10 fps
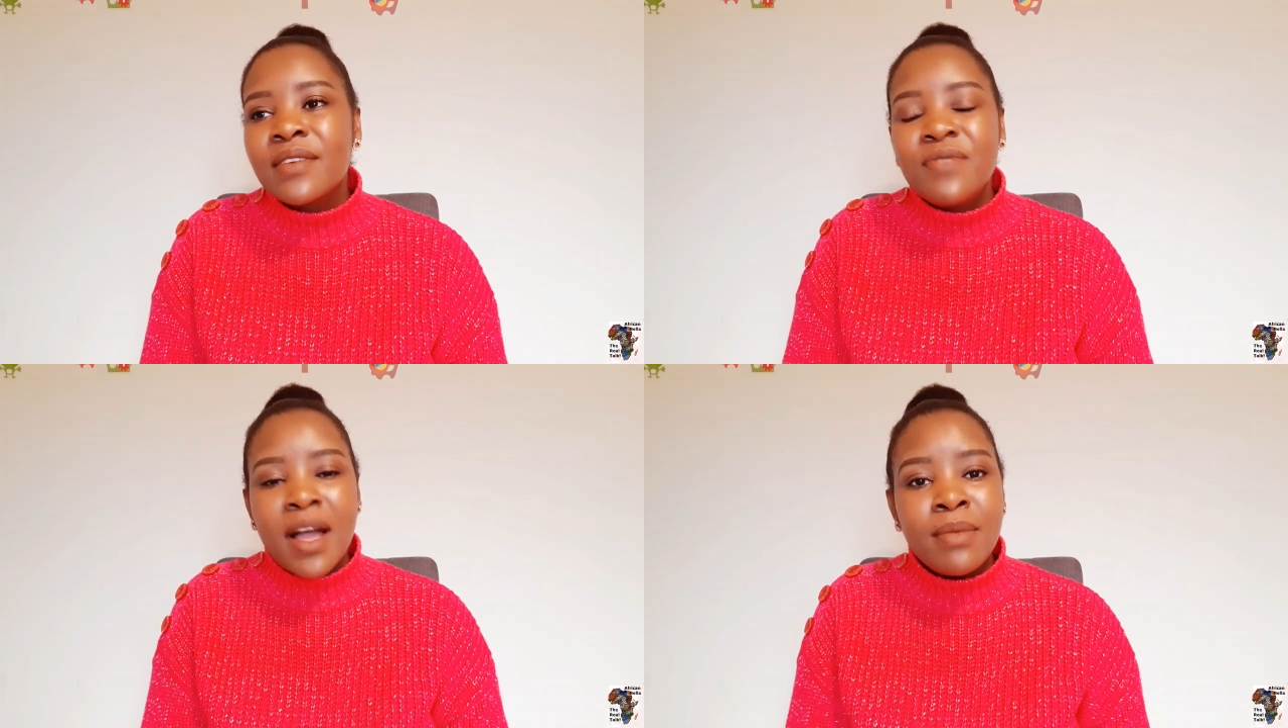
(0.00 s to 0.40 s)

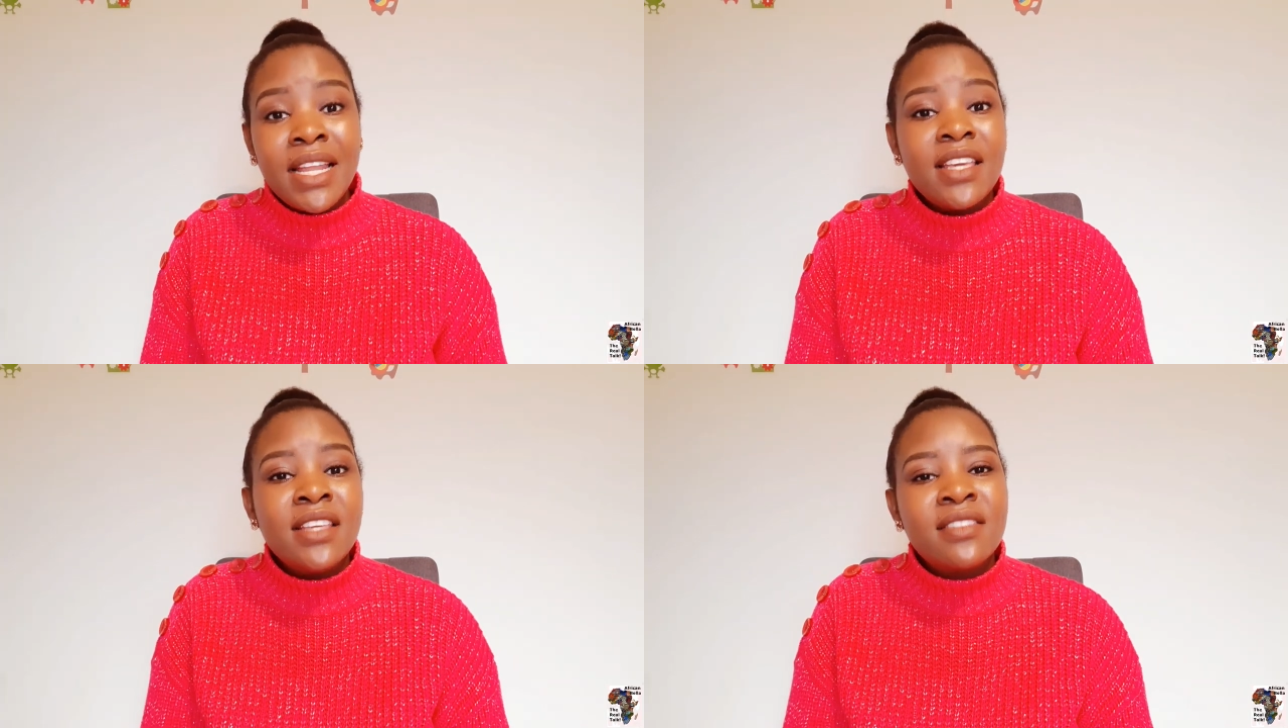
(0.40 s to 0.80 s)

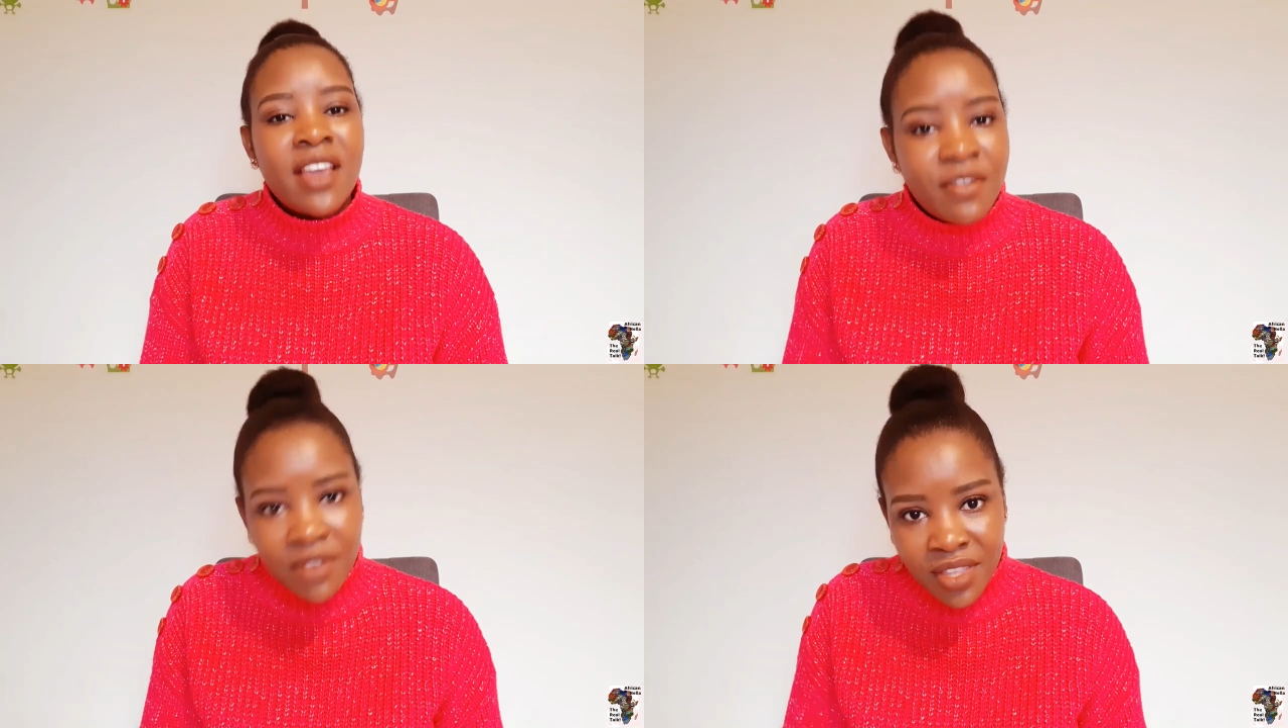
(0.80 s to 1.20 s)
Family is
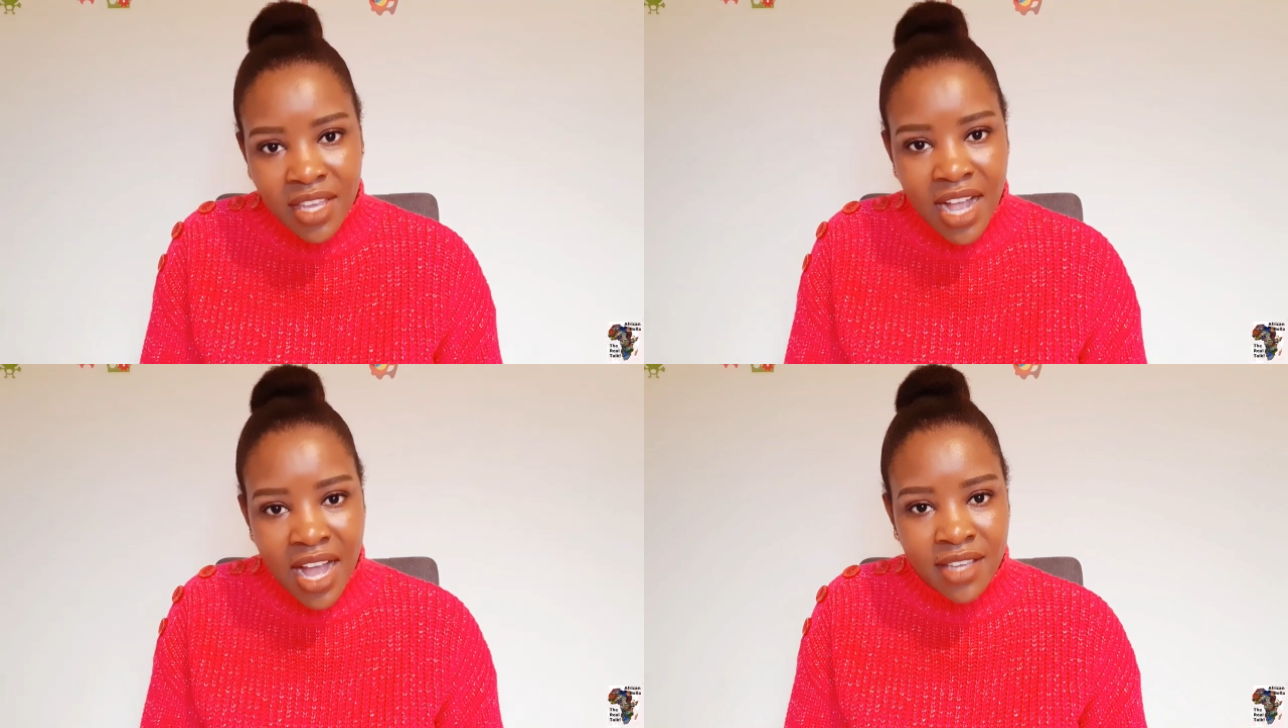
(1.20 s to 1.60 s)

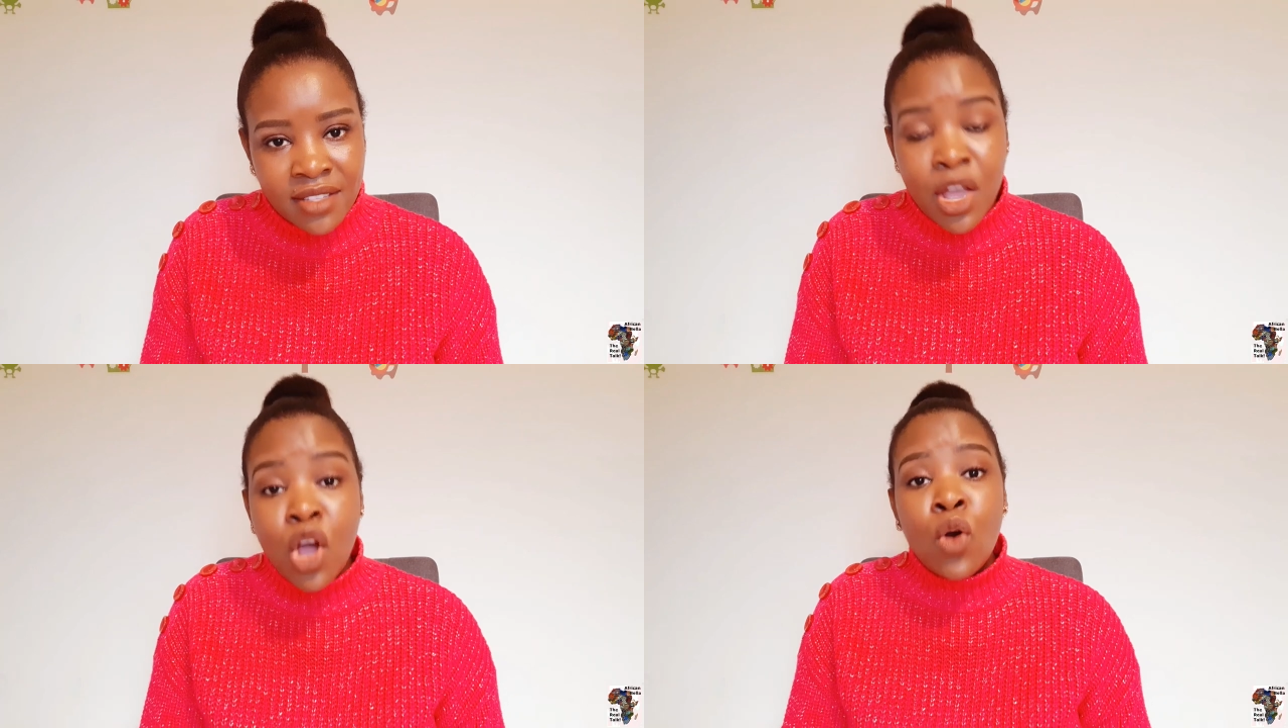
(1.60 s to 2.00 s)
everything,
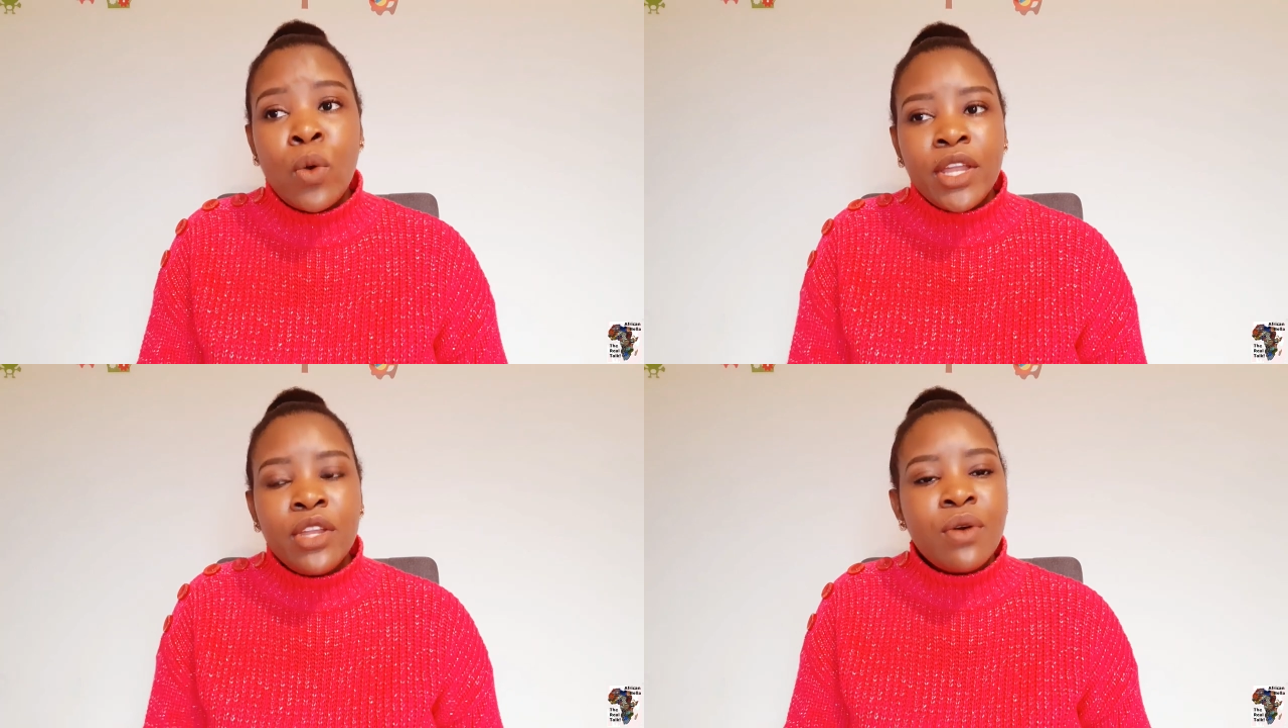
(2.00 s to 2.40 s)
guys.
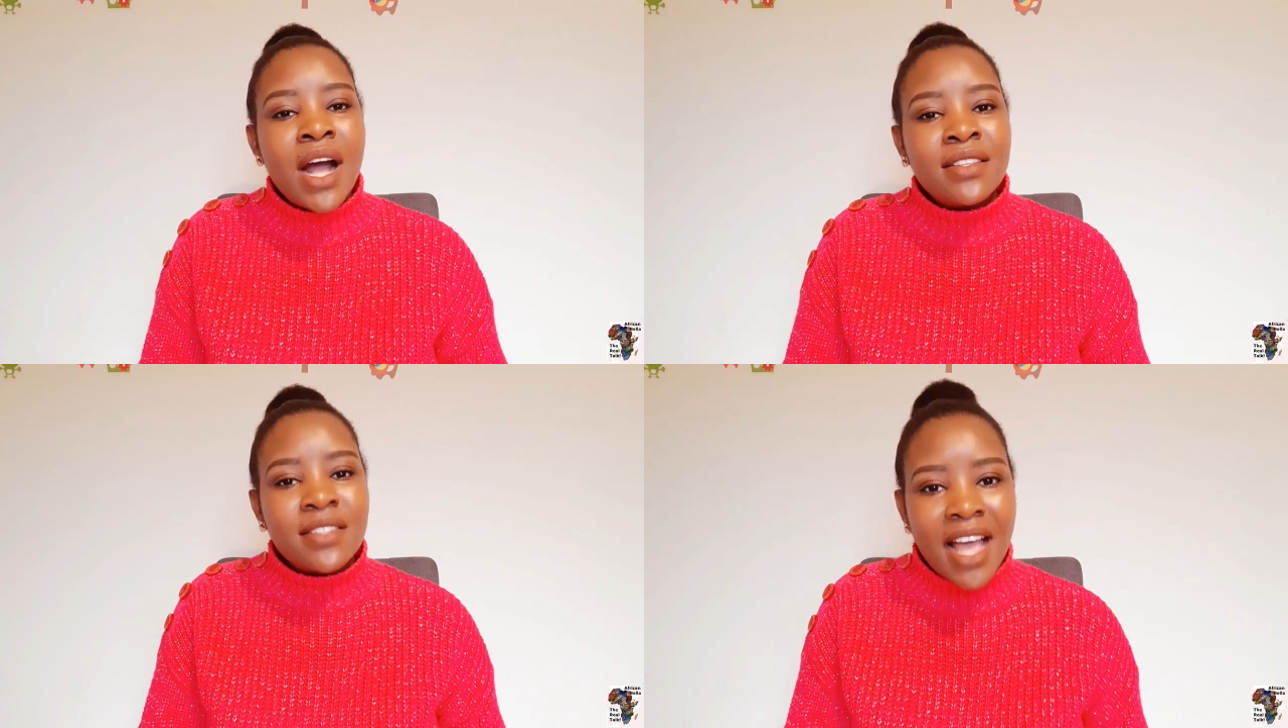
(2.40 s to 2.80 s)
When you
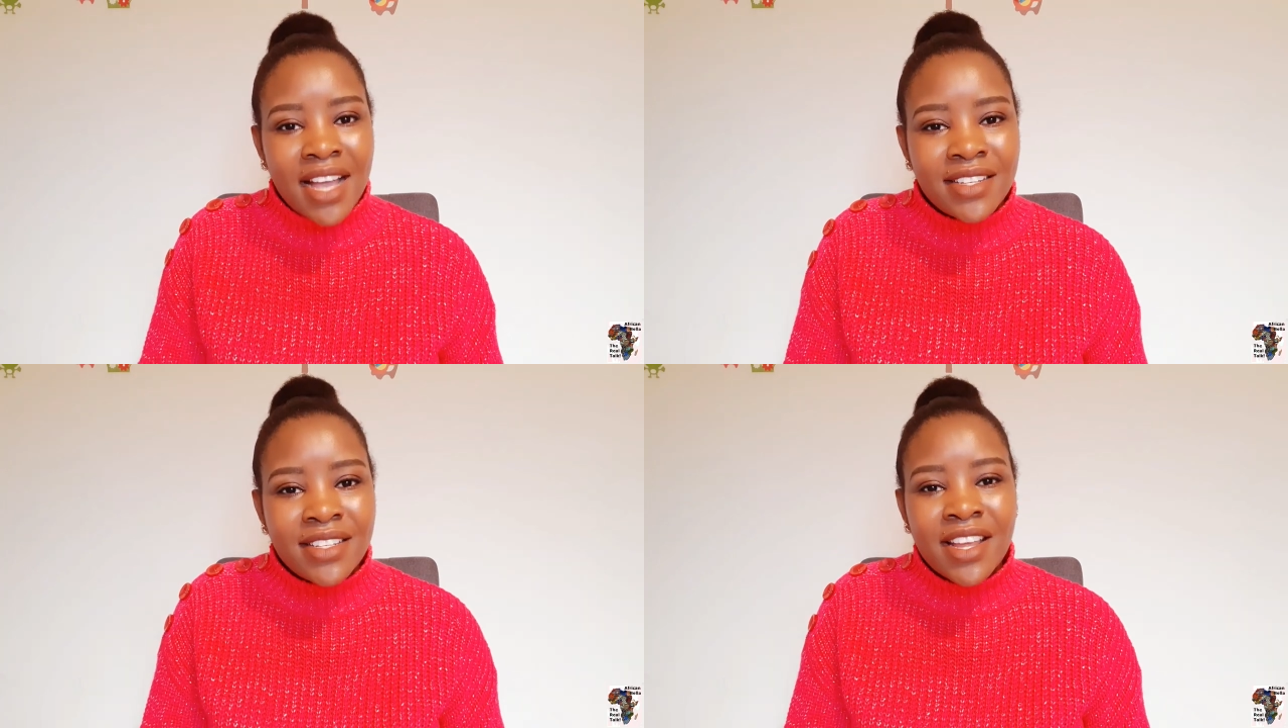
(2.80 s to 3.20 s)
are
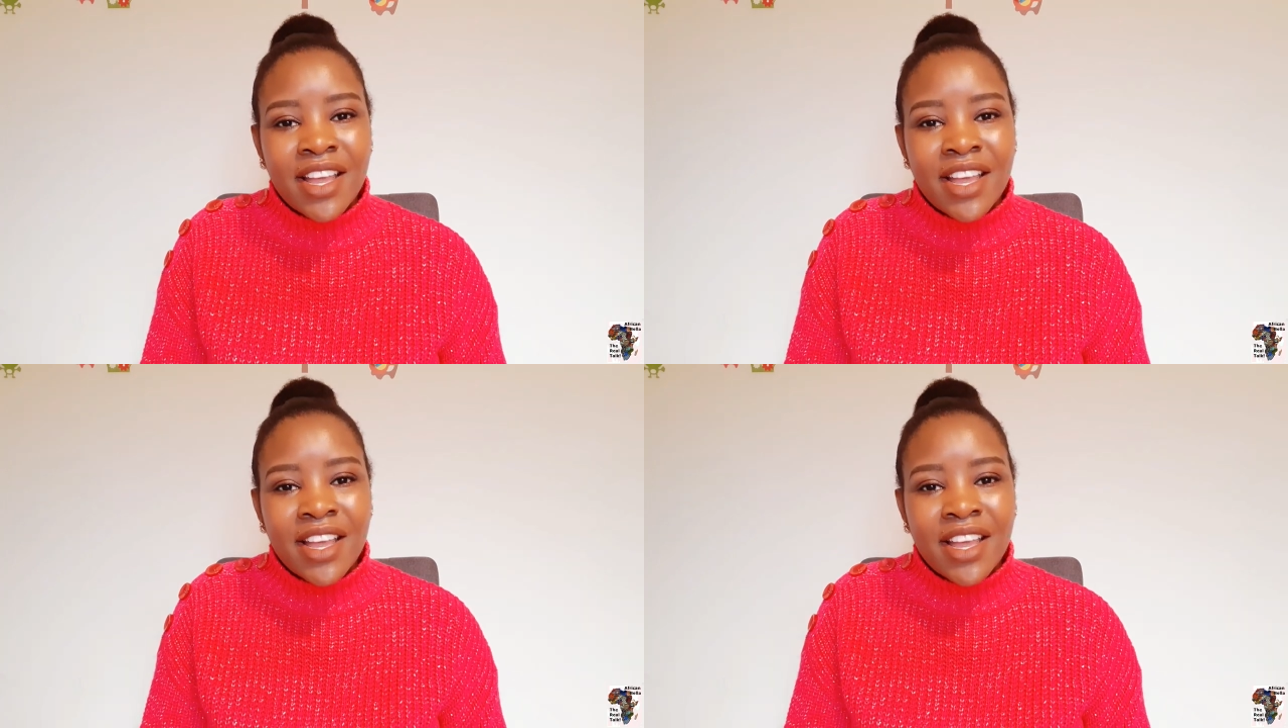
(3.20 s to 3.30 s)
sad,